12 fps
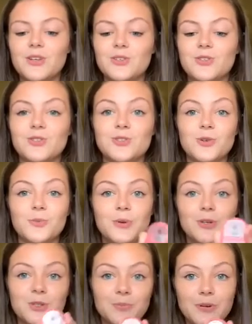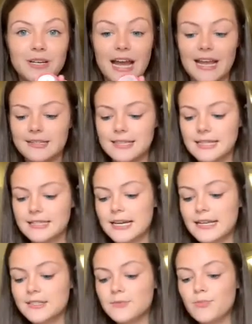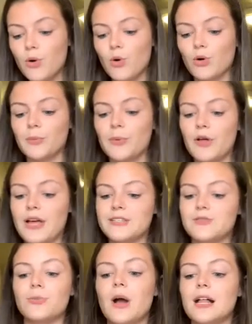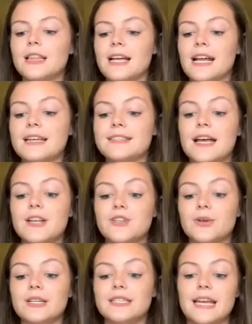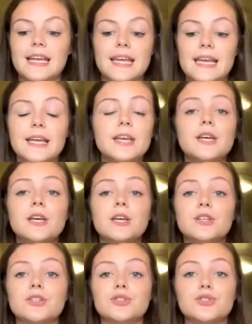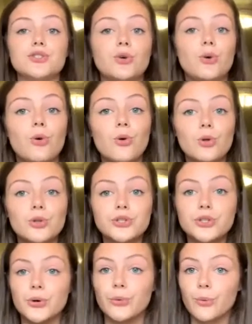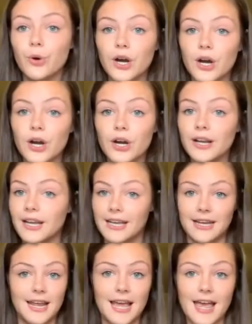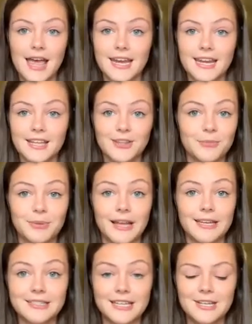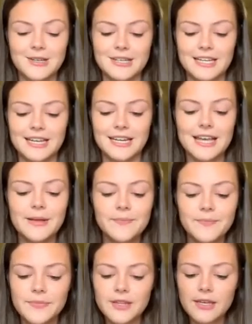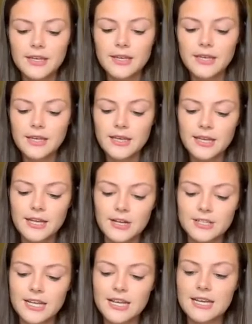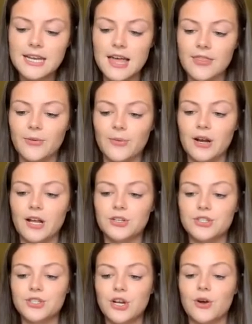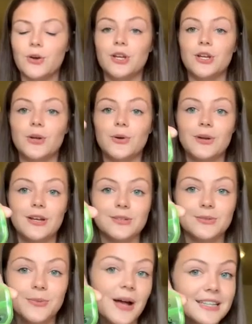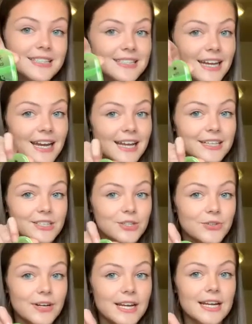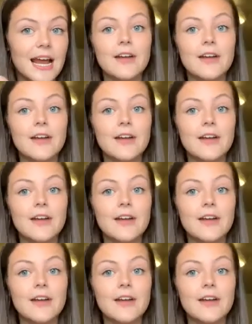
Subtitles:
Super duper nice. It's nice and portable as well. Like I said, you could take it to school, to work, and any other place that you need it. Here's another one I'll show you. Here's Wednesday, it's green.